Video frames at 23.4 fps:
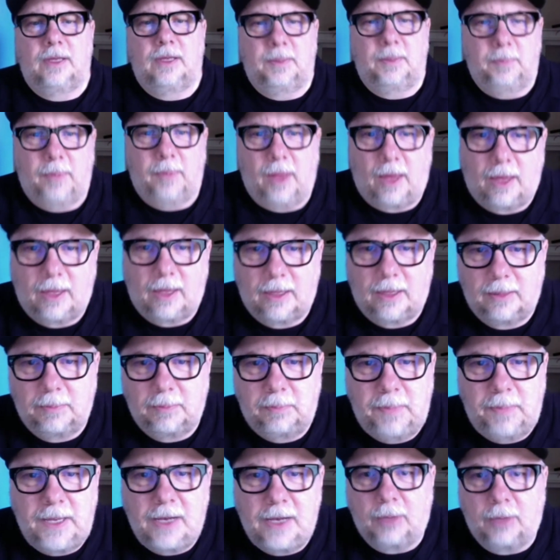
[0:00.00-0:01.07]
uh,
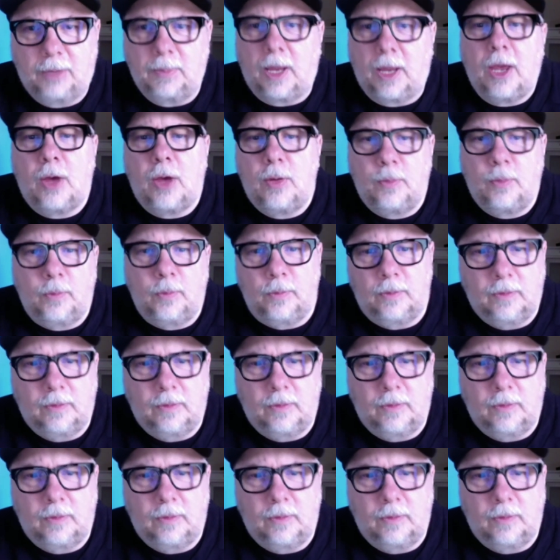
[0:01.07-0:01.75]
being on my own